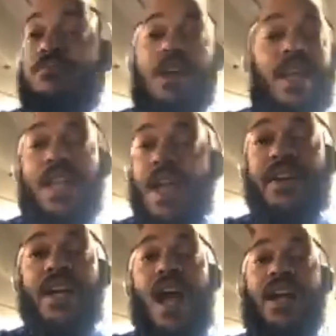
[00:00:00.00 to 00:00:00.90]
Goggins,
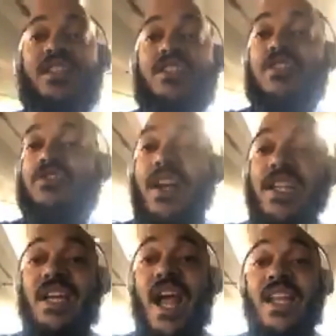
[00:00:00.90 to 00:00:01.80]
great challenge.
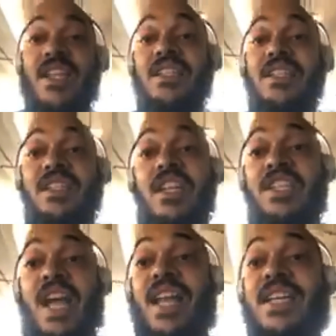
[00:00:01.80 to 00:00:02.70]
The challenge that
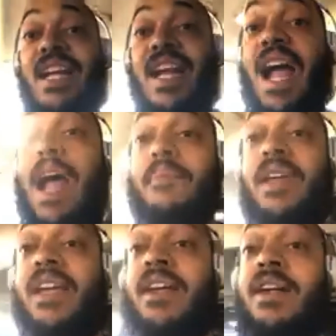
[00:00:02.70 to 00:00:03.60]
got me
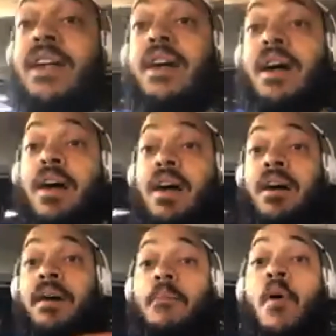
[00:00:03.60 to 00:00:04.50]

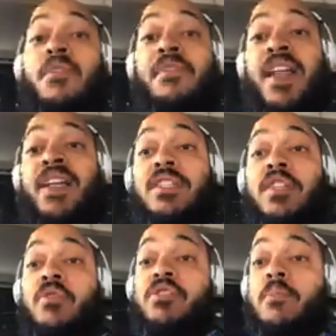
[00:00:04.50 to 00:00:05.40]
motivated to do some
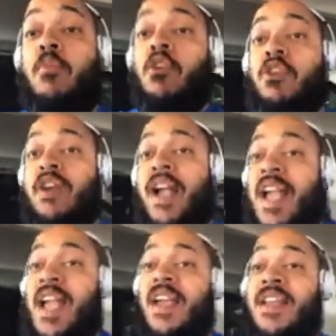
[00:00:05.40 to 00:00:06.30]
more. And
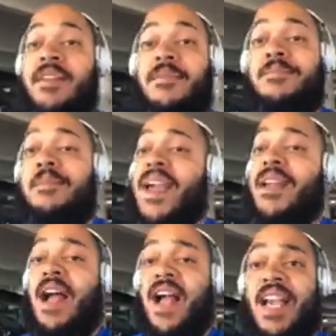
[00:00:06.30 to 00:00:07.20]
man, I can't
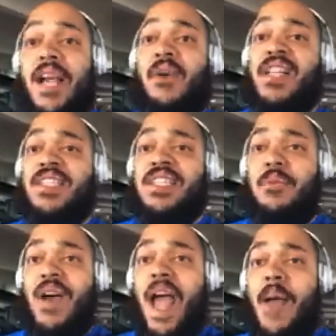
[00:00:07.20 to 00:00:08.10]
wait to see what happens.
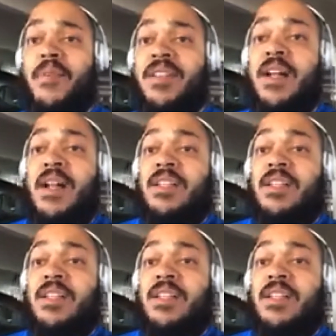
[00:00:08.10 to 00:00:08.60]
So